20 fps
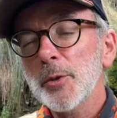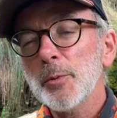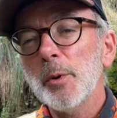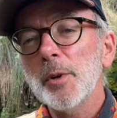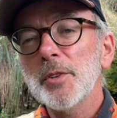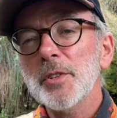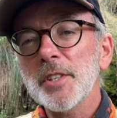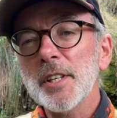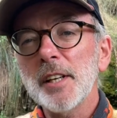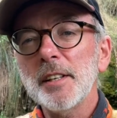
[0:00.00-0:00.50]
one,
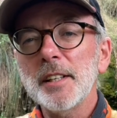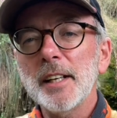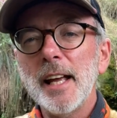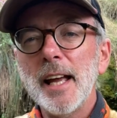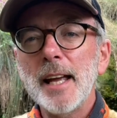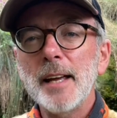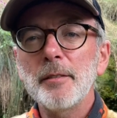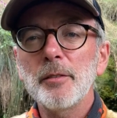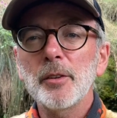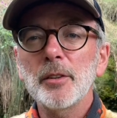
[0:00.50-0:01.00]

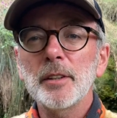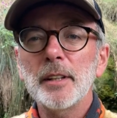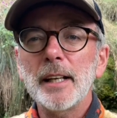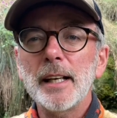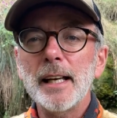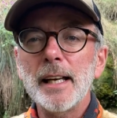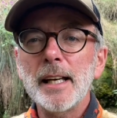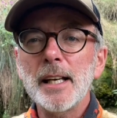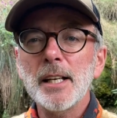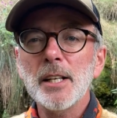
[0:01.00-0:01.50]
Sandyhaven,
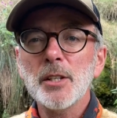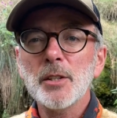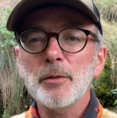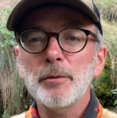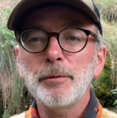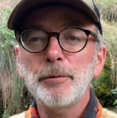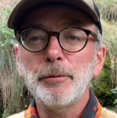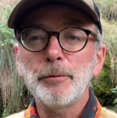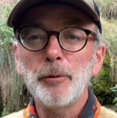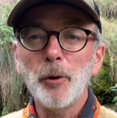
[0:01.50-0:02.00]
is
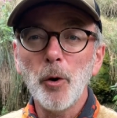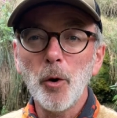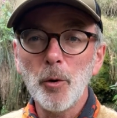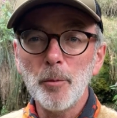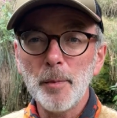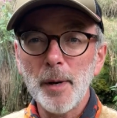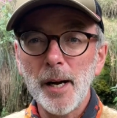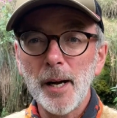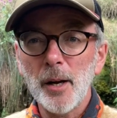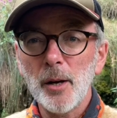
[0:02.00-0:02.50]
4
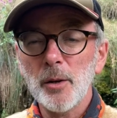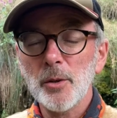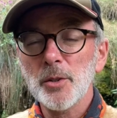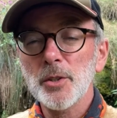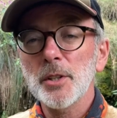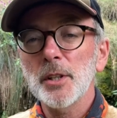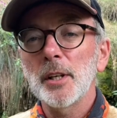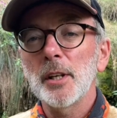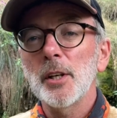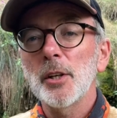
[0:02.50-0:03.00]
miles
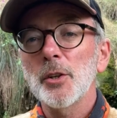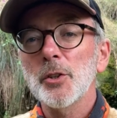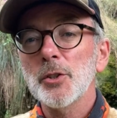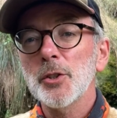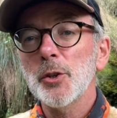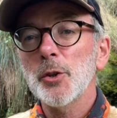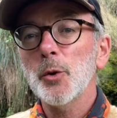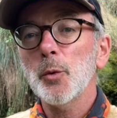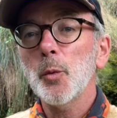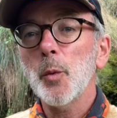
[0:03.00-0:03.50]
to
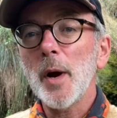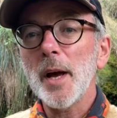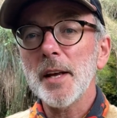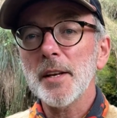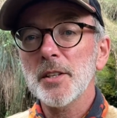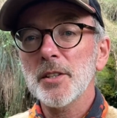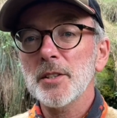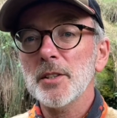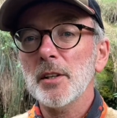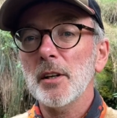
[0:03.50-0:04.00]
the
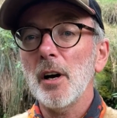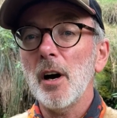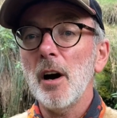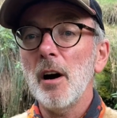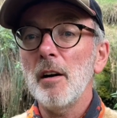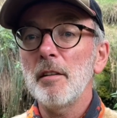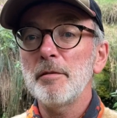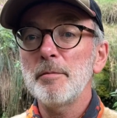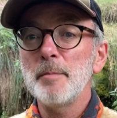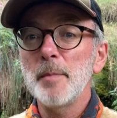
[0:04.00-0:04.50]
west
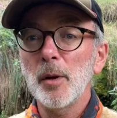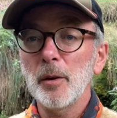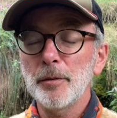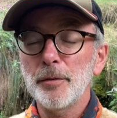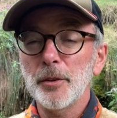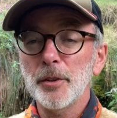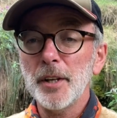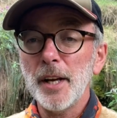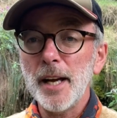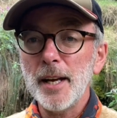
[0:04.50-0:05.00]
of
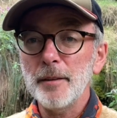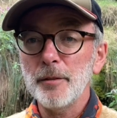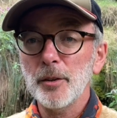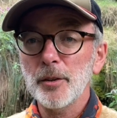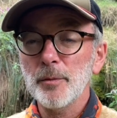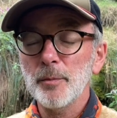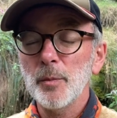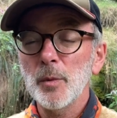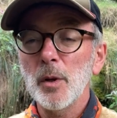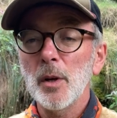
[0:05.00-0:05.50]
Milford Haven.